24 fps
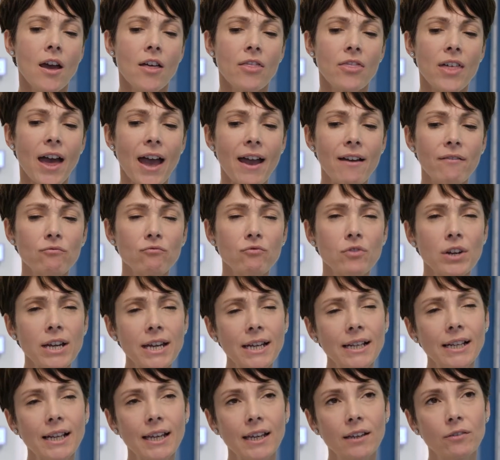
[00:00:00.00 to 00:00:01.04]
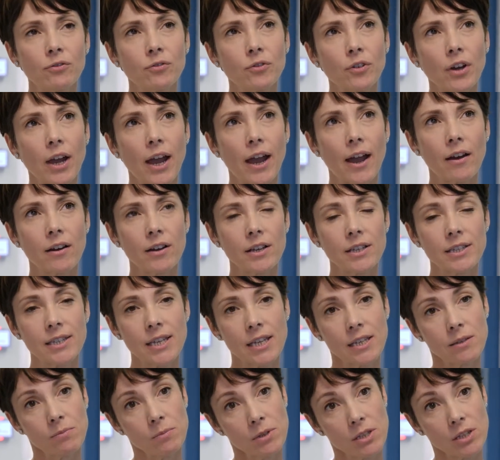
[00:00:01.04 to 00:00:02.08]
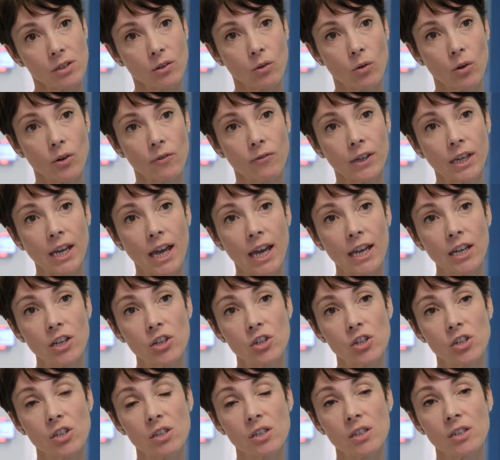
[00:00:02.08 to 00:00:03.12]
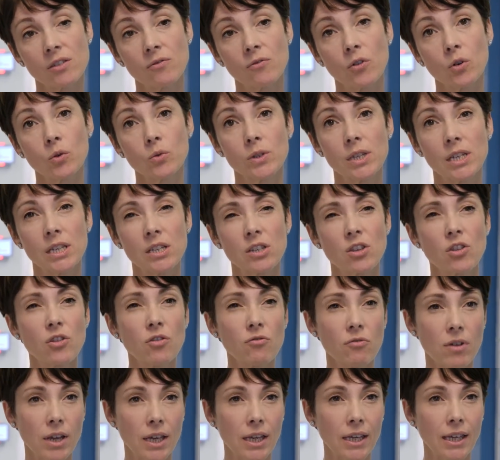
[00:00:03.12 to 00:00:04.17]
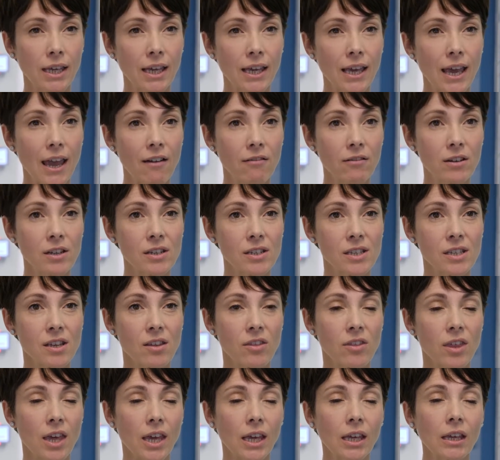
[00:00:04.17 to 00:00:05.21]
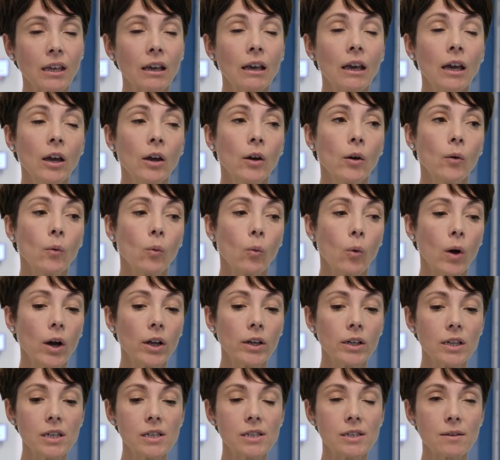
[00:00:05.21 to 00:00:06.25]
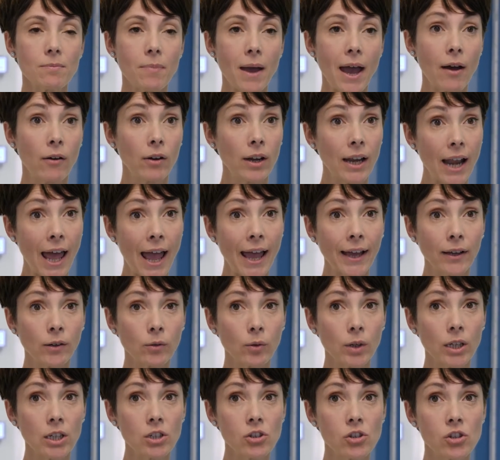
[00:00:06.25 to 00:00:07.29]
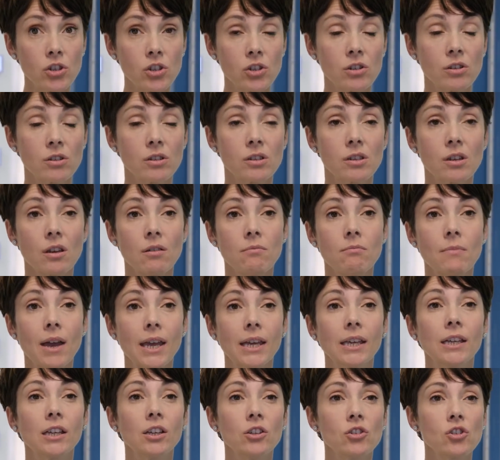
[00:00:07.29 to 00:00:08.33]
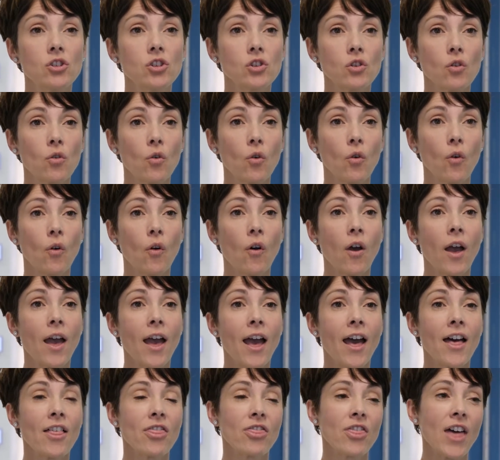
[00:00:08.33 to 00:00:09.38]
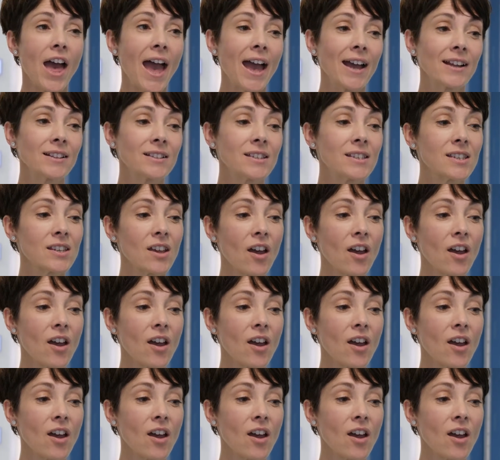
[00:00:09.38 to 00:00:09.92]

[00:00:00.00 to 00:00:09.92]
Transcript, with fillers: that really, for our assessments and qualifications, falls into three key areas, I think. One is about language, so making sure that